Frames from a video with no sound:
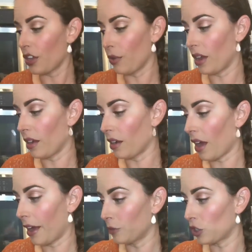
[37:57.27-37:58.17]
You
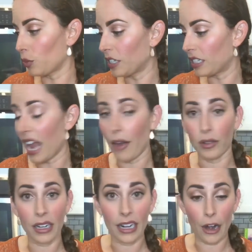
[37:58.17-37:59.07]
can um, just rinse it
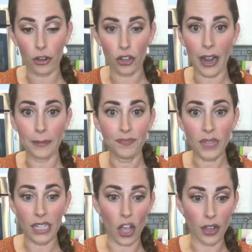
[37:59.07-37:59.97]
out and let it air dry.
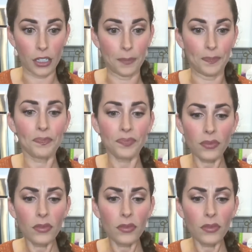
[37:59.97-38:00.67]
It's awesome.